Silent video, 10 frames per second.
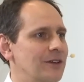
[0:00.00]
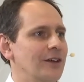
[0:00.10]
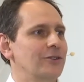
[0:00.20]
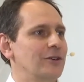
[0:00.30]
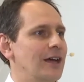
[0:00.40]

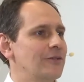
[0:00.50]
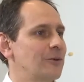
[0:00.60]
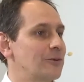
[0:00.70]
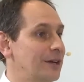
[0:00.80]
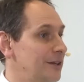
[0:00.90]
you have
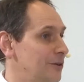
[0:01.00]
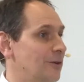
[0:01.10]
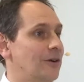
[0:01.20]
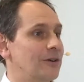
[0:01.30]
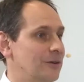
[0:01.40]
already
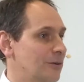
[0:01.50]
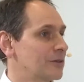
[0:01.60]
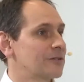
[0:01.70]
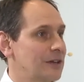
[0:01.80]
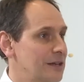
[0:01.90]
your
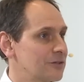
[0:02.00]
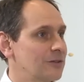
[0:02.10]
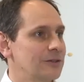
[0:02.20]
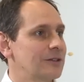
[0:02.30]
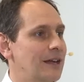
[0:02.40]
local sales
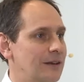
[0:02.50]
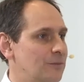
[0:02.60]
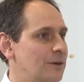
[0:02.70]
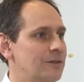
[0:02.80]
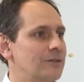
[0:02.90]
contact
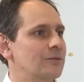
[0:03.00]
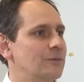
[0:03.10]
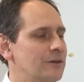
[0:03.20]
with